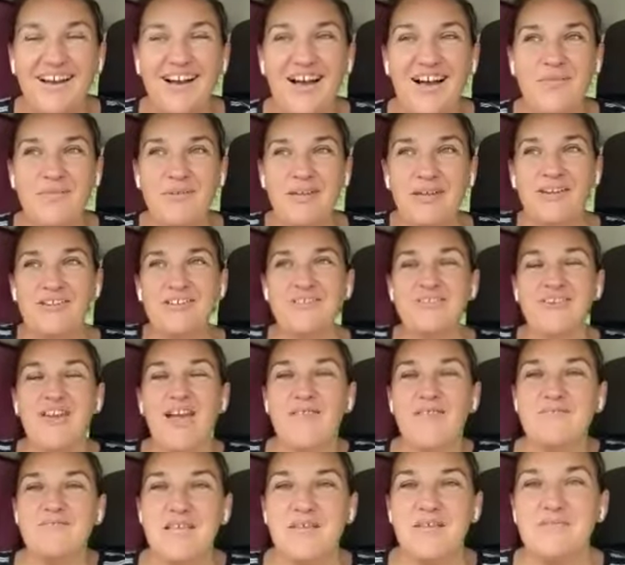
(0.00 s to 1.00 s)
I mean, I do
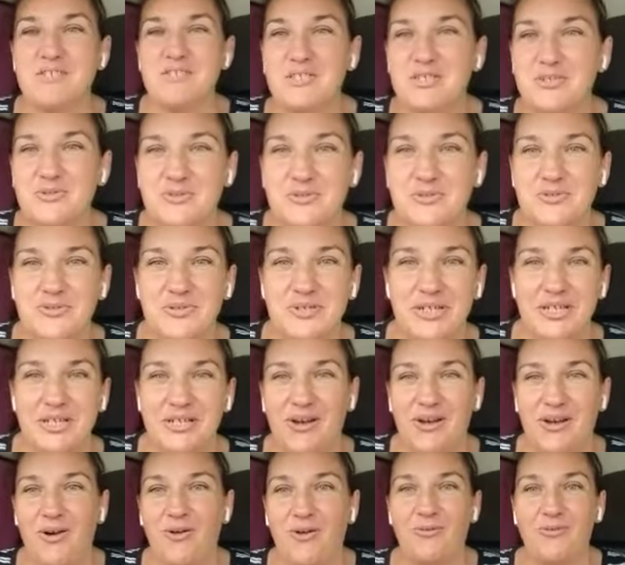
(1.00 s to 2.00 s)
have 7 children and
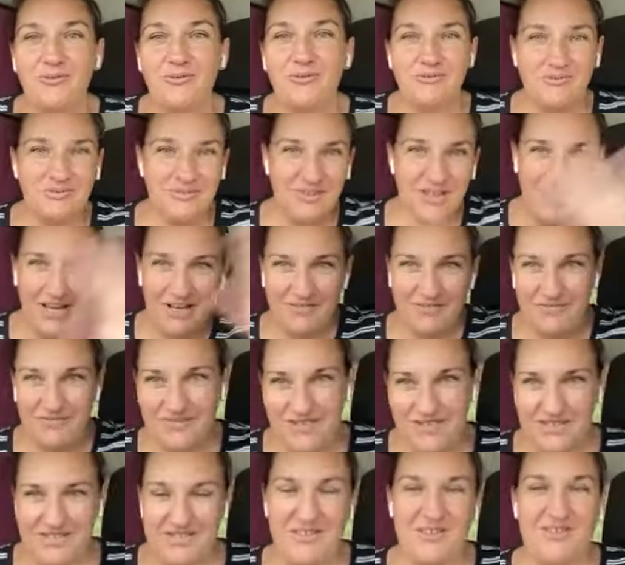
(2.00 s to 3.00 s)
a whole life
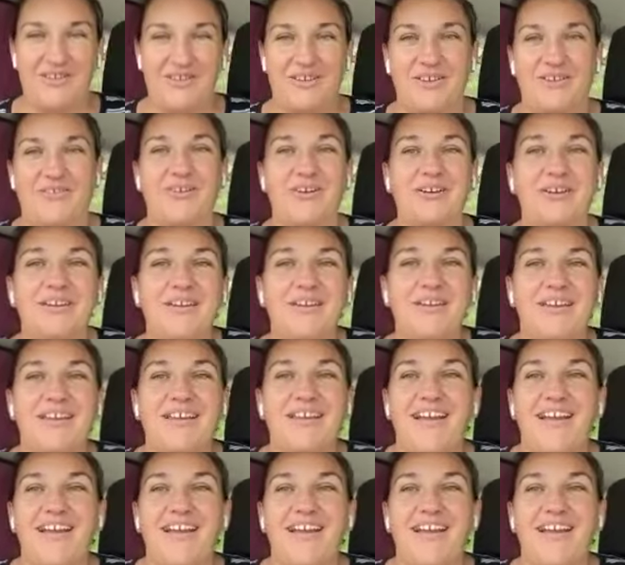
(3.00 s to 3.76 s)
that's going on.